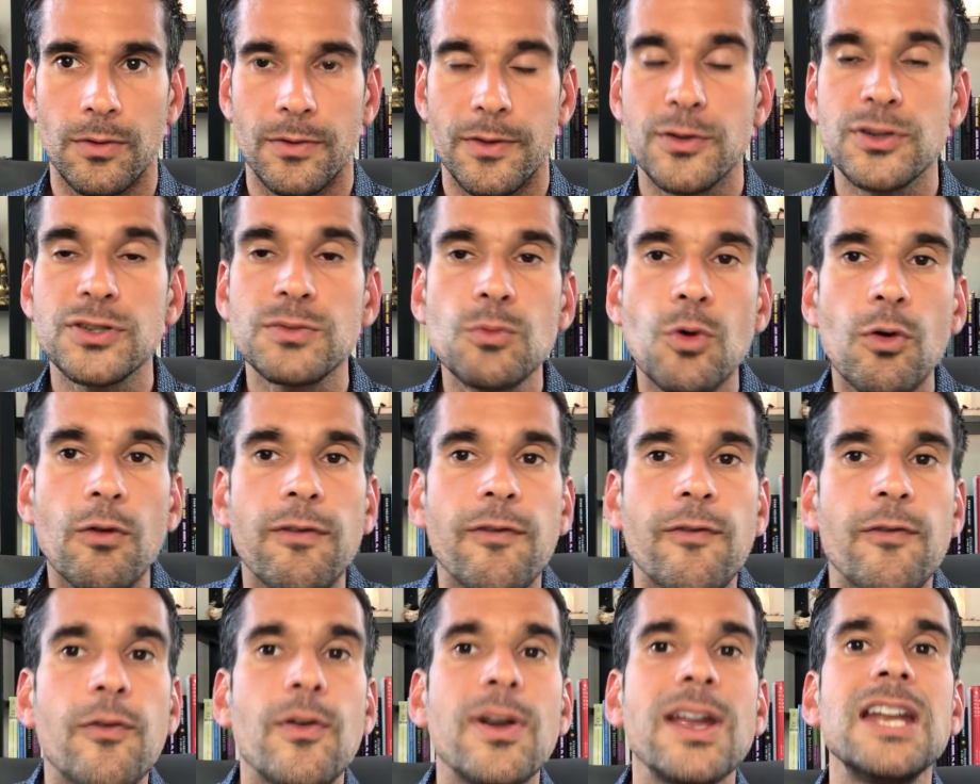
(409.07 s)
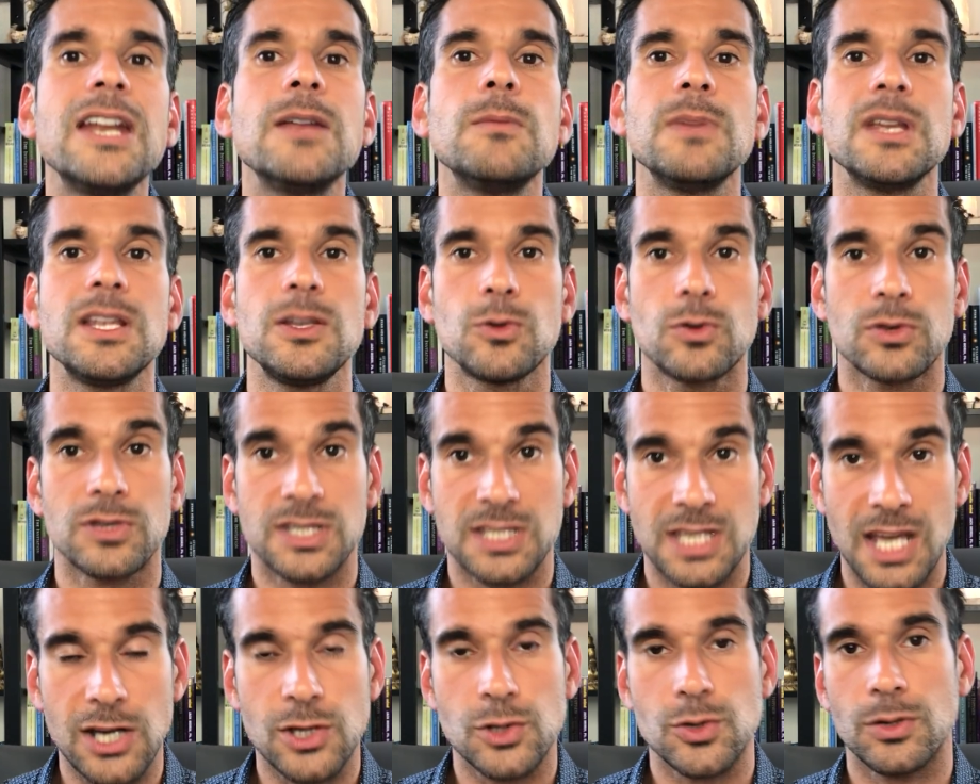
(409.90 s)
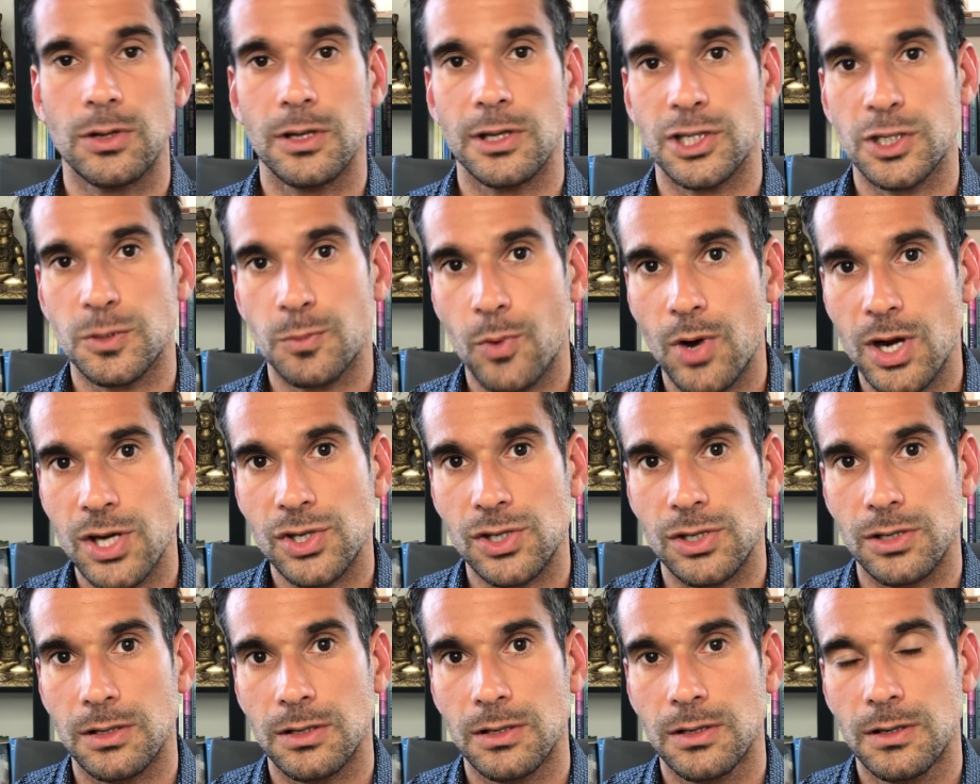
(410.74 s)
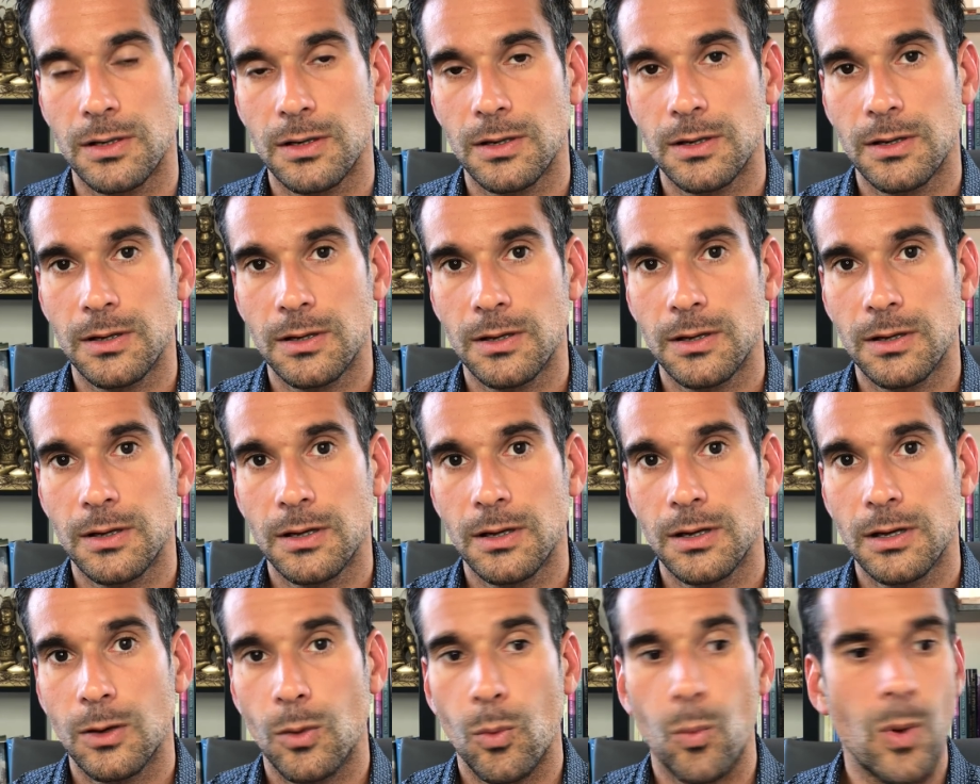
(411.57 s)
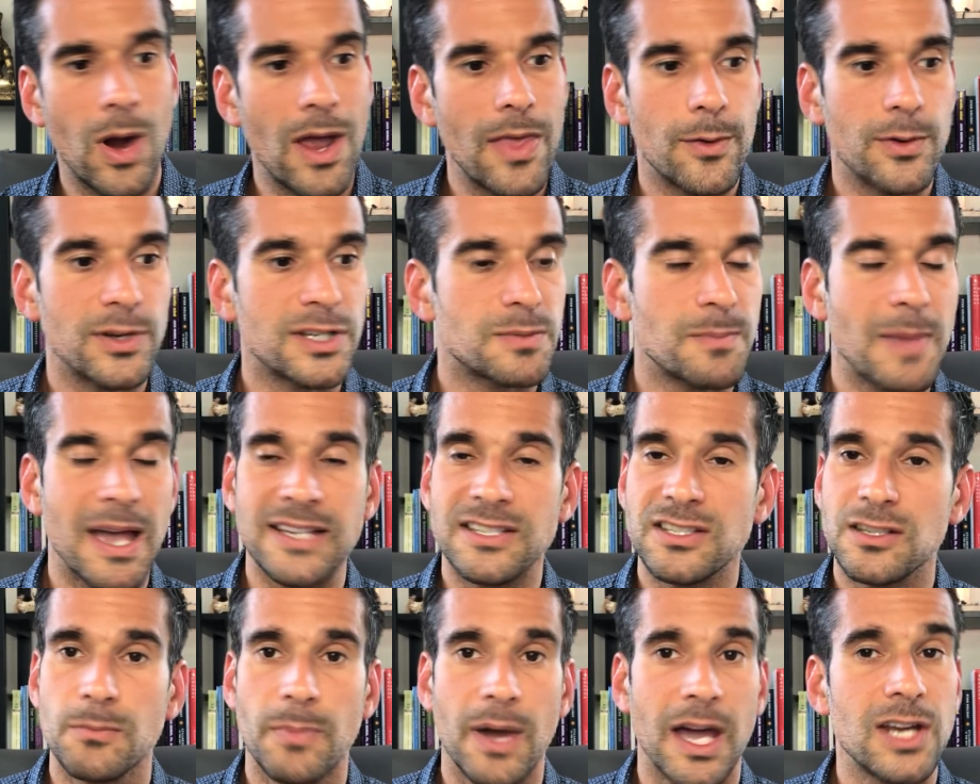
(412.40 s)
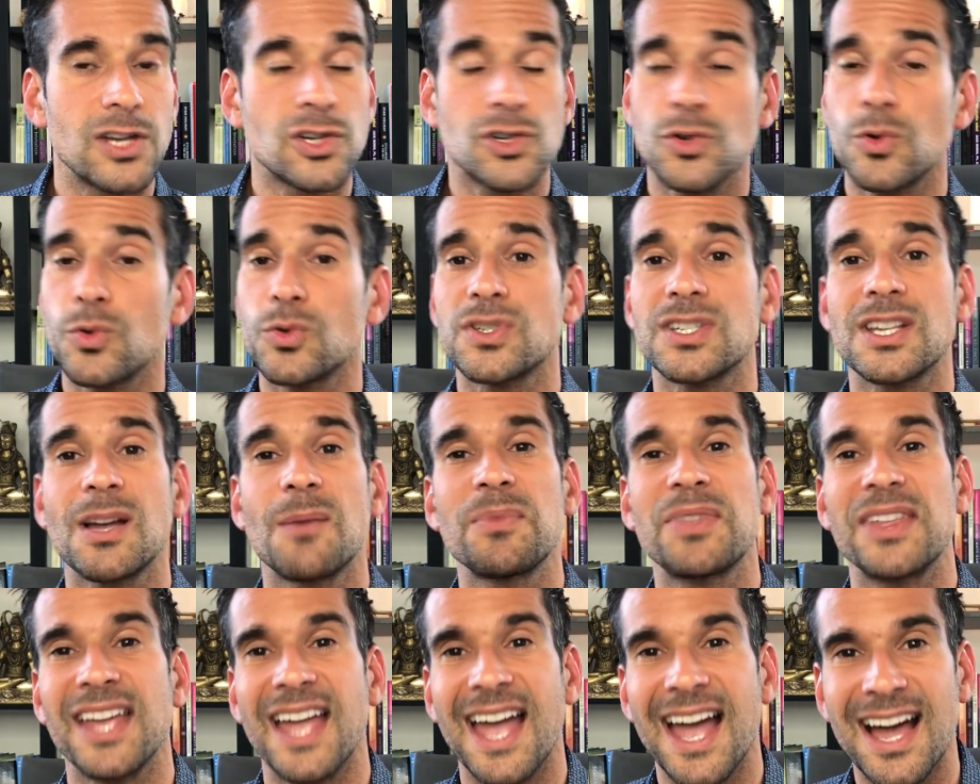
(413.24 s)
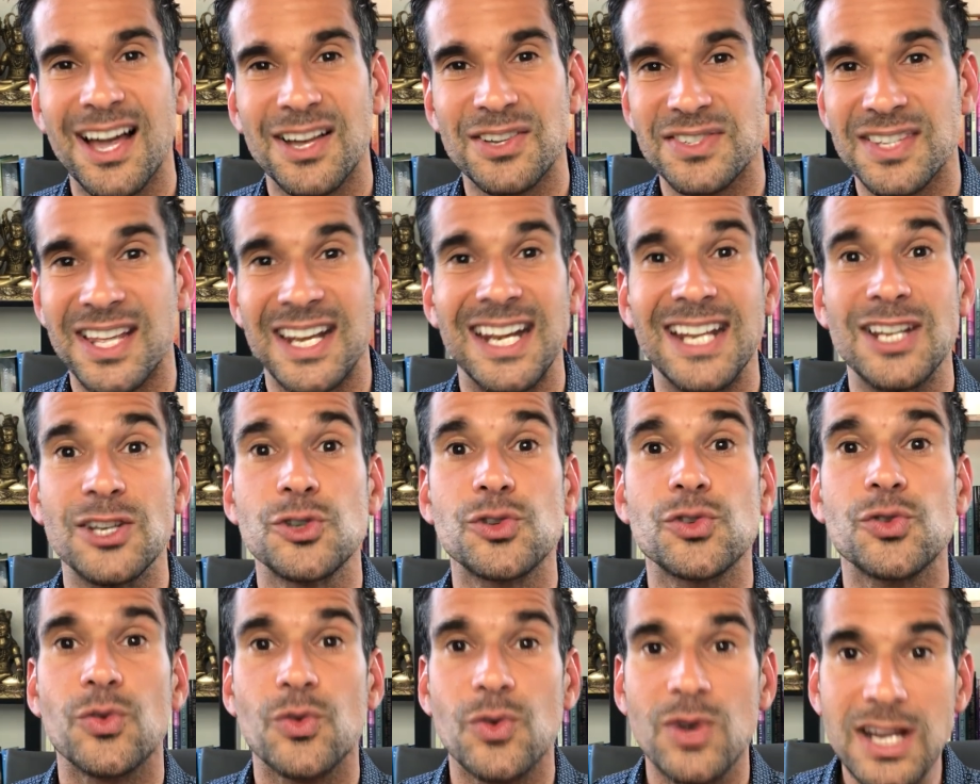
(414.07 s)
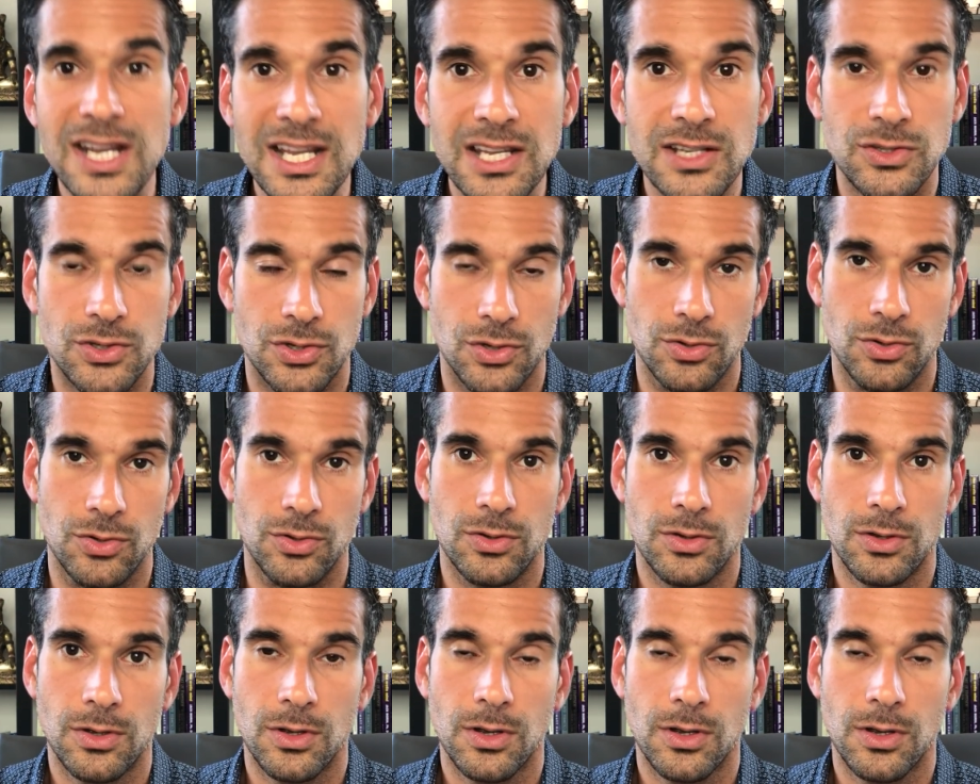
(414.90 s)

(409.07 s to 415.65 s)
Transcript: There is more freedom in your sexual expression, whether it's masturbation or something else that intrigues you.